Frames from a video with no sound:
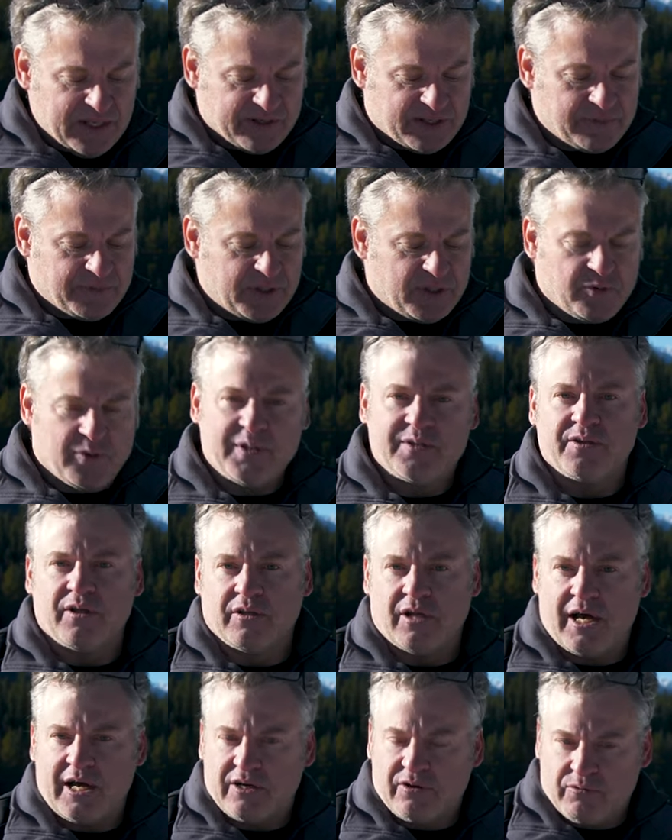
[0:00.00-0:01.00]
Simply twist the
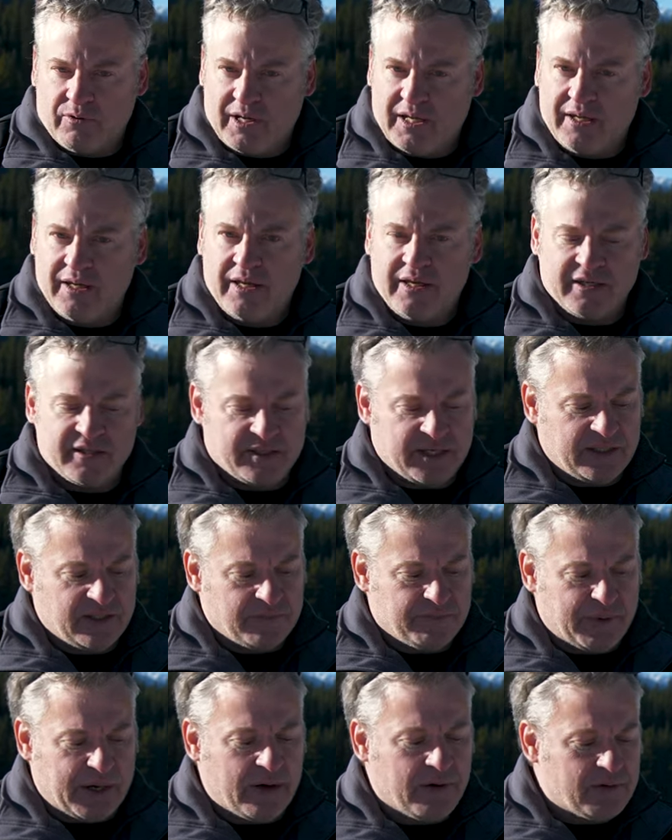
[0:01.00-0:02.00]
lock ring, extend
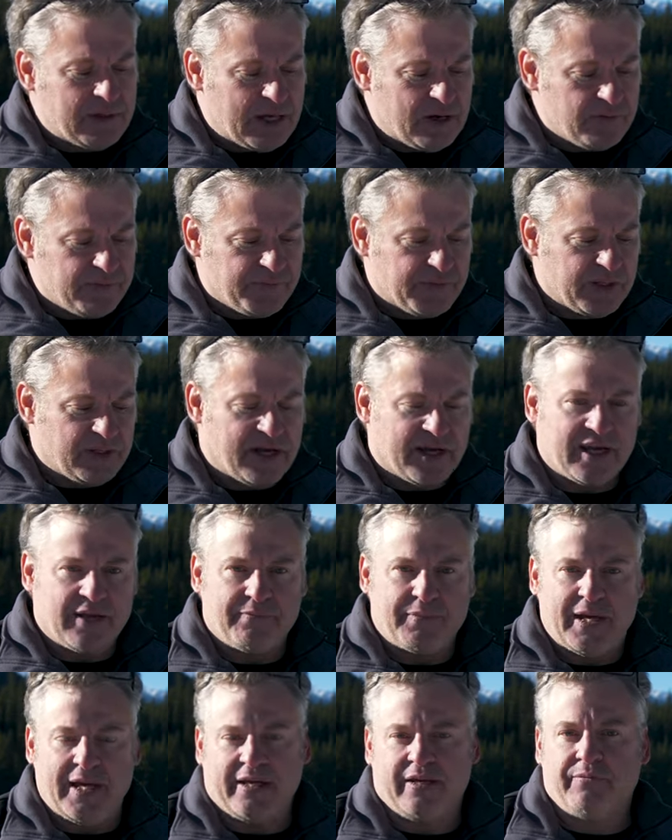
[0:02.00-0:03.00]
the barrel out, lock
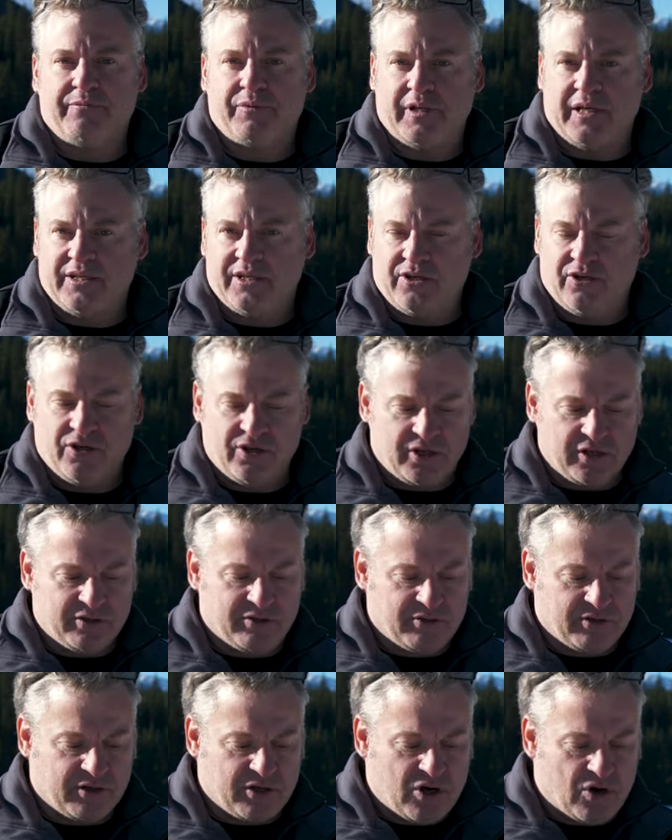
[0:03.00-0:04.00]
it back in place, and you're good
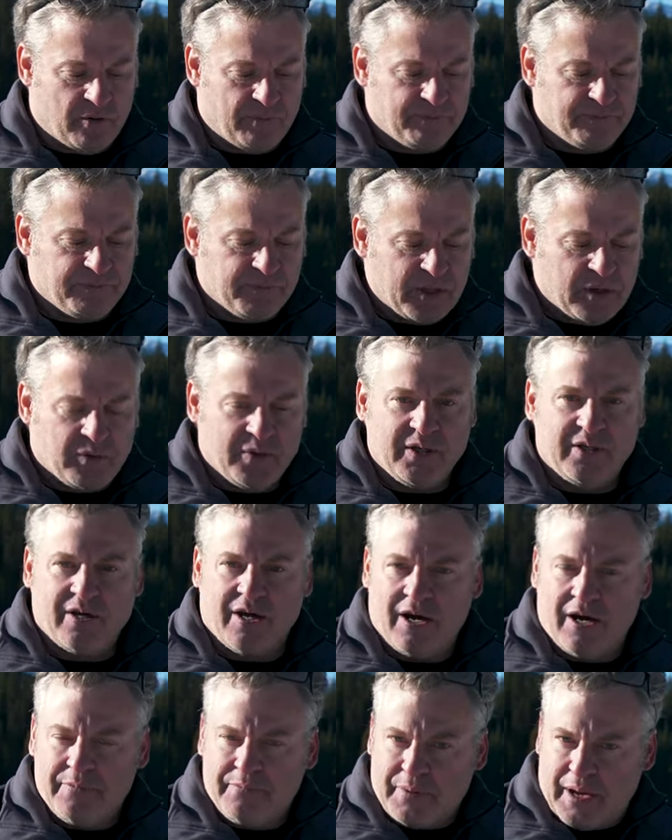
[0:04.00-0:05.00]
to go. When you
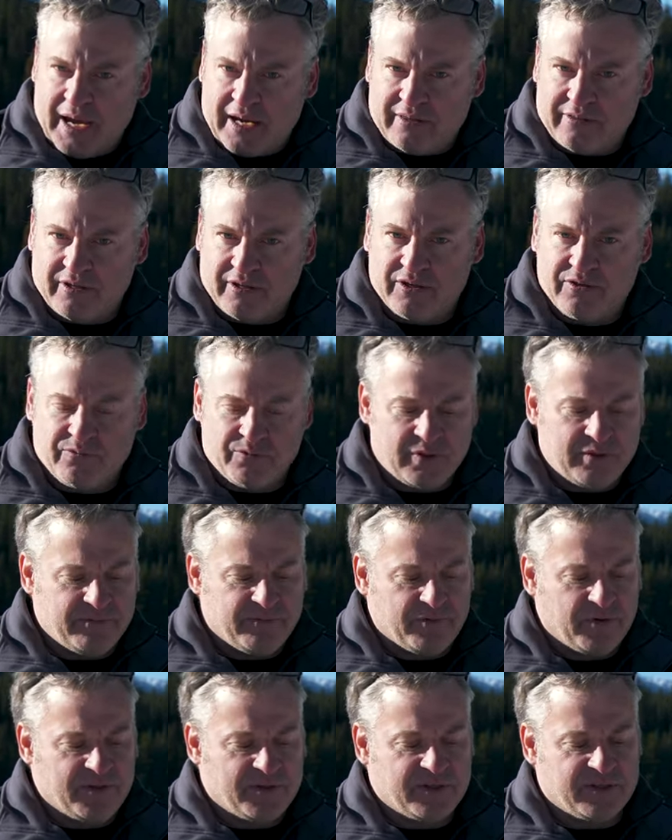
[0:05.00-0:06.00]
compact this one,
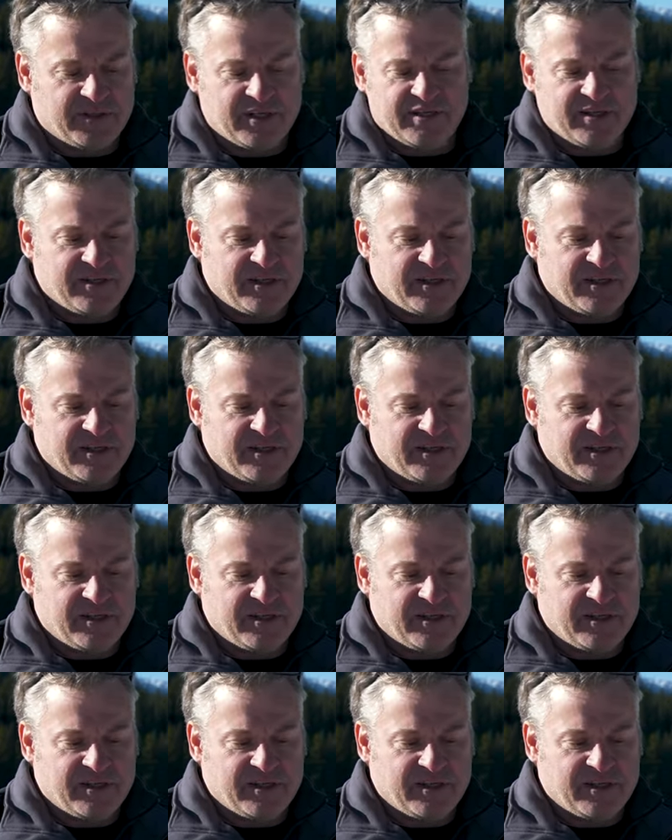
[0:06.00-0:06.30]
for instance, this